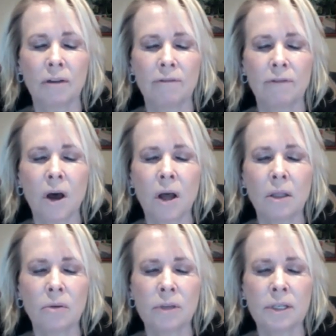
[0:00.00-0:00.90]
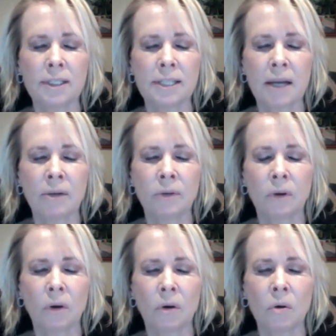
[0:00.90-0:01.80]
follow the sound
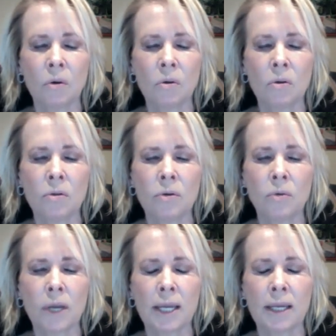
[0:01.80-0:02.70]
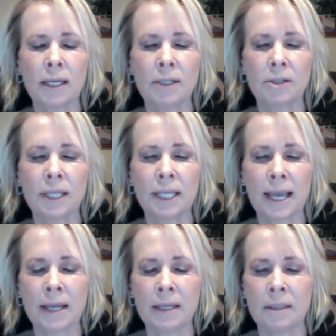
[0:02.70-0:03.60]
all the way to the
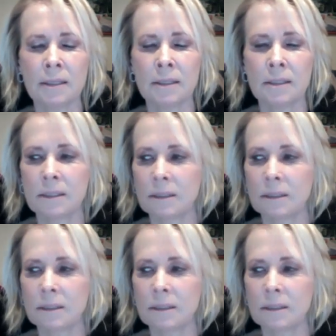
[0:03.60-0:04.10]
end.